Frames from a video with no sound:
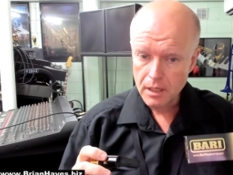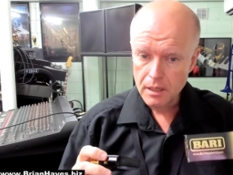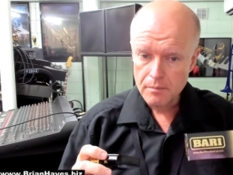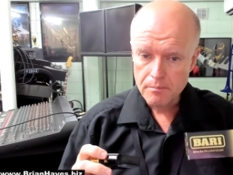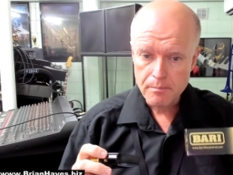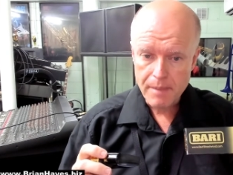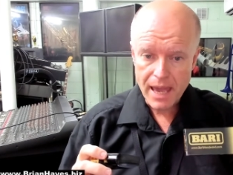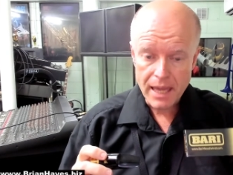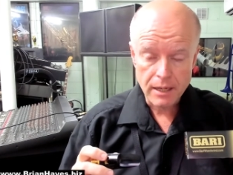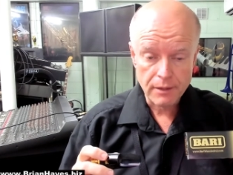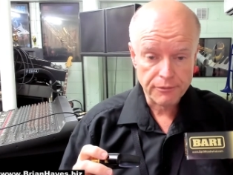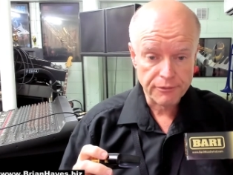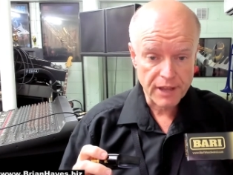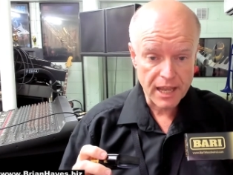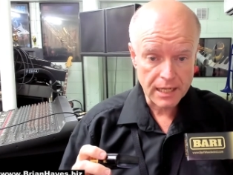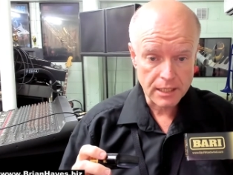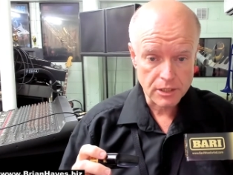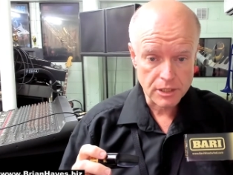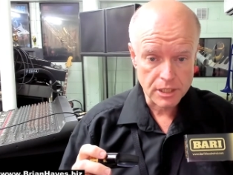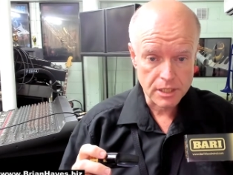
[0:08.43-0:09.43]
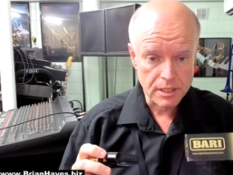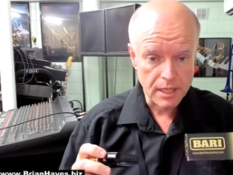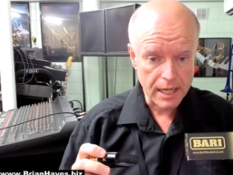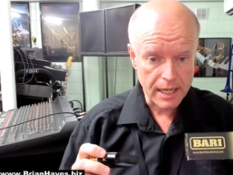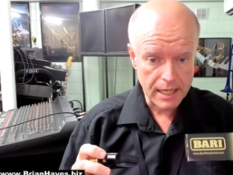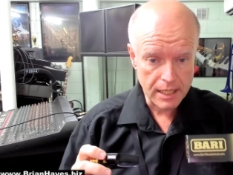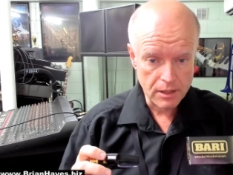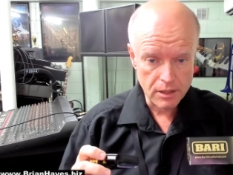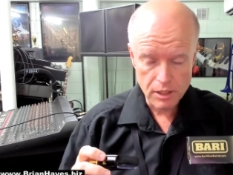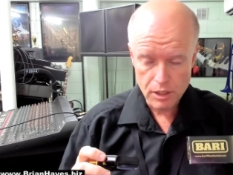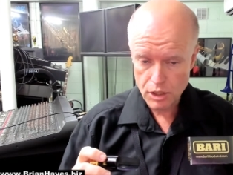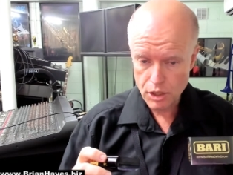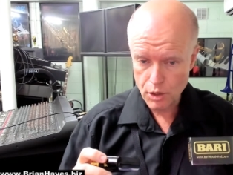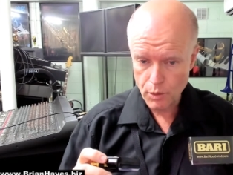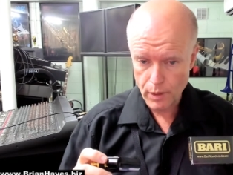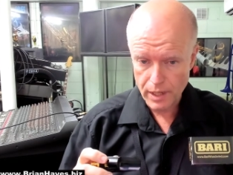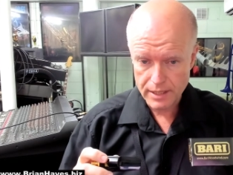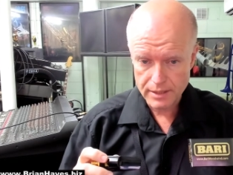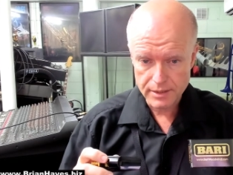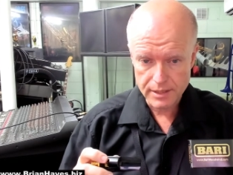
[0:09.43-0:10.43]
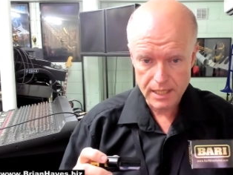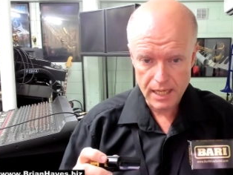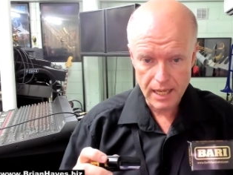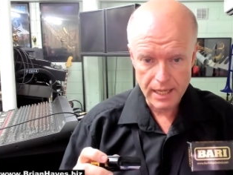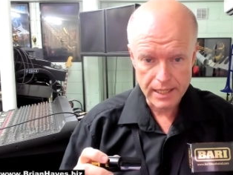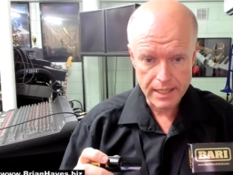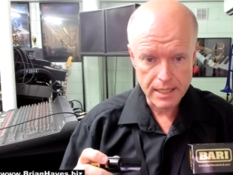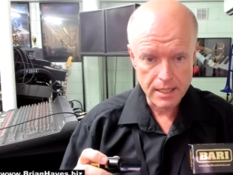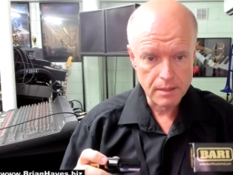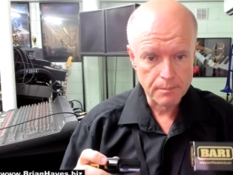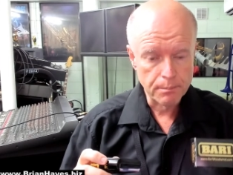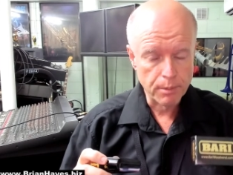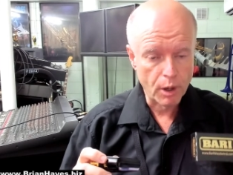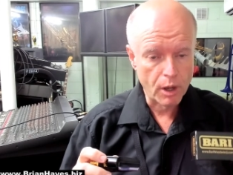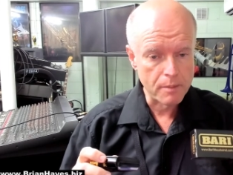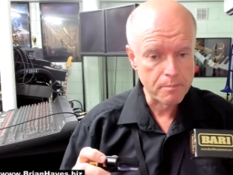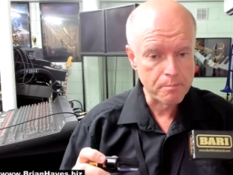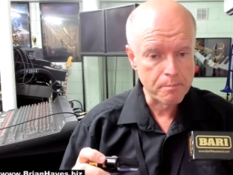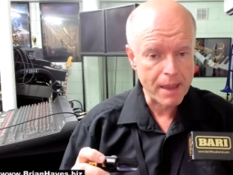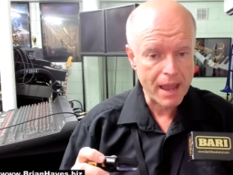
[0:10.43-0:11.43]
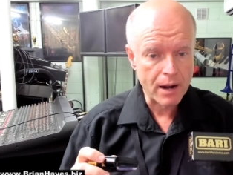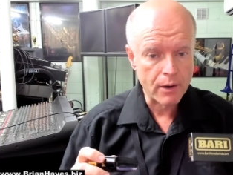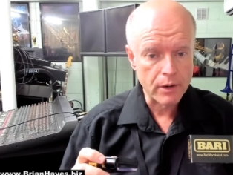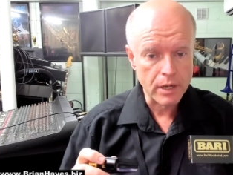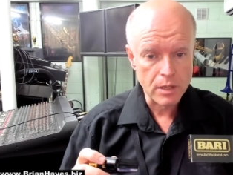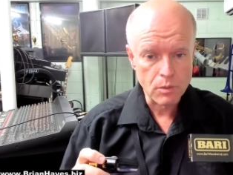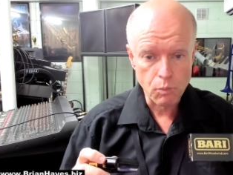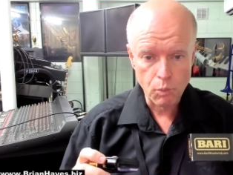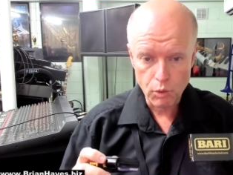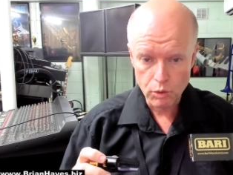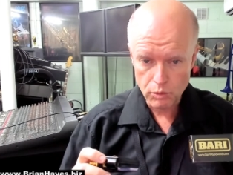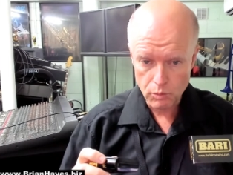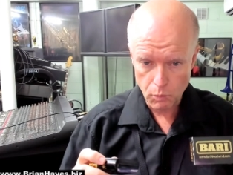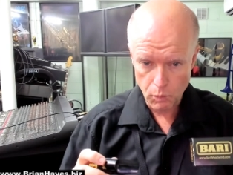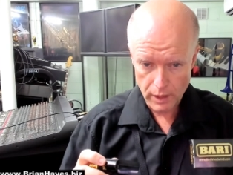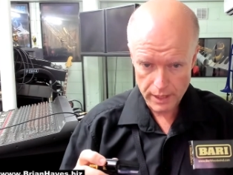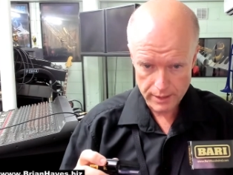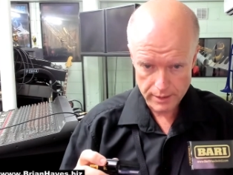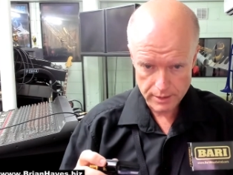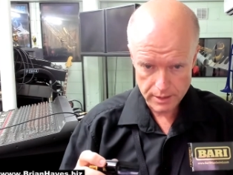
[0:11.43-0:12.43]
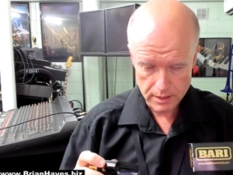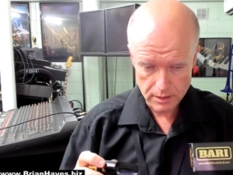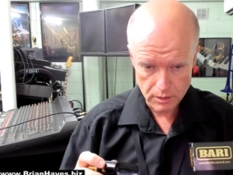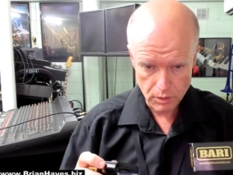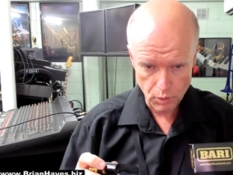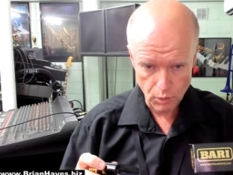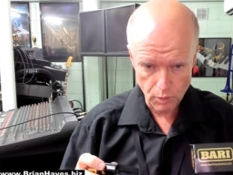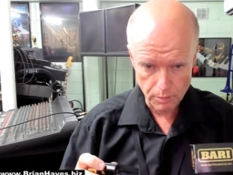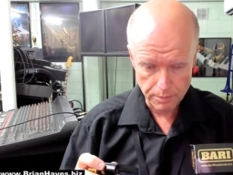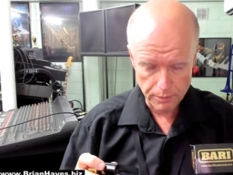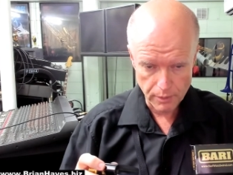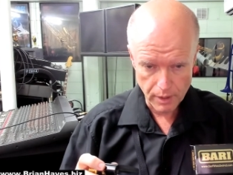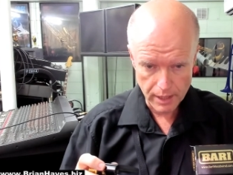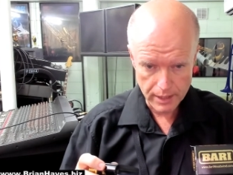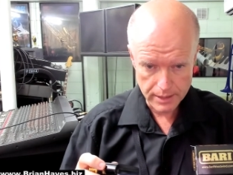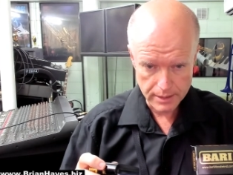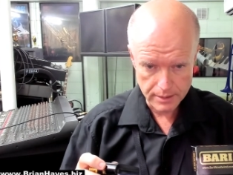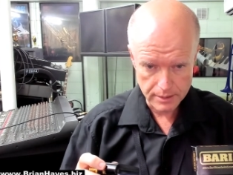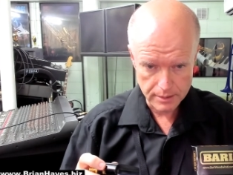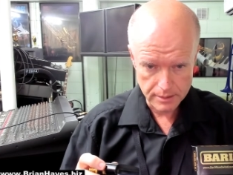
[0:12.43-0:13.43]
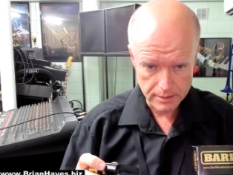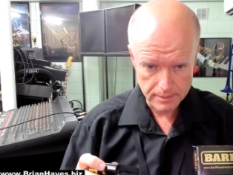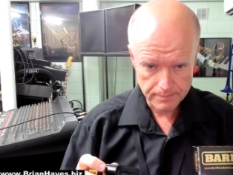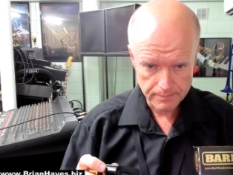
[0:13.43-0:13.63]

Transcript: manufactured in the USA by Bari Woodwinds Incorporated.